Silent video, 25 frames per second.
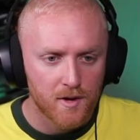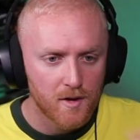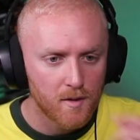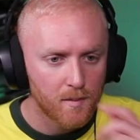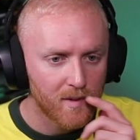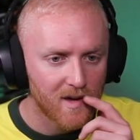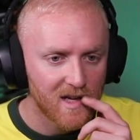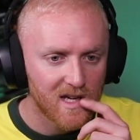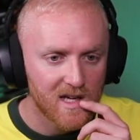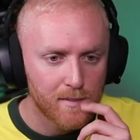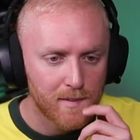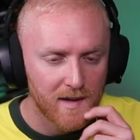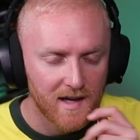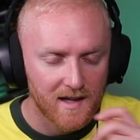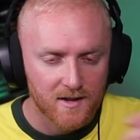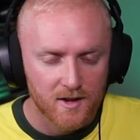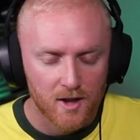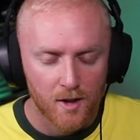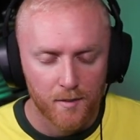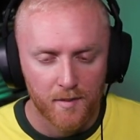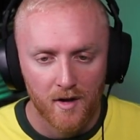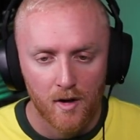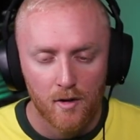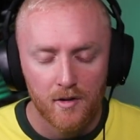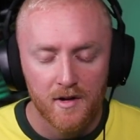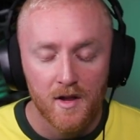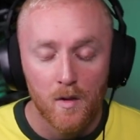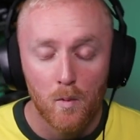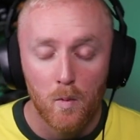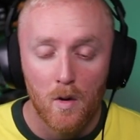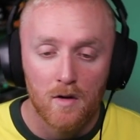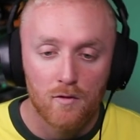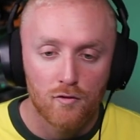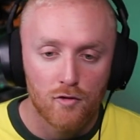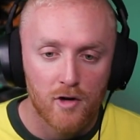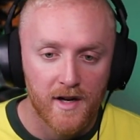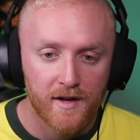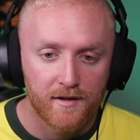two player packs open. Only the
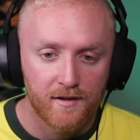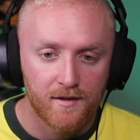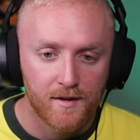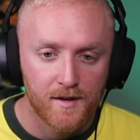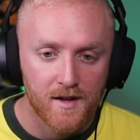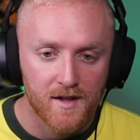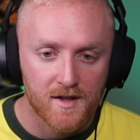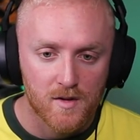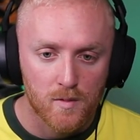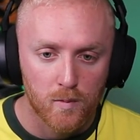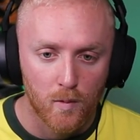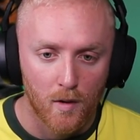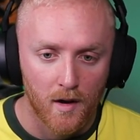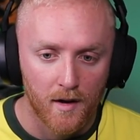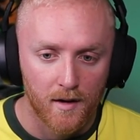one rare in this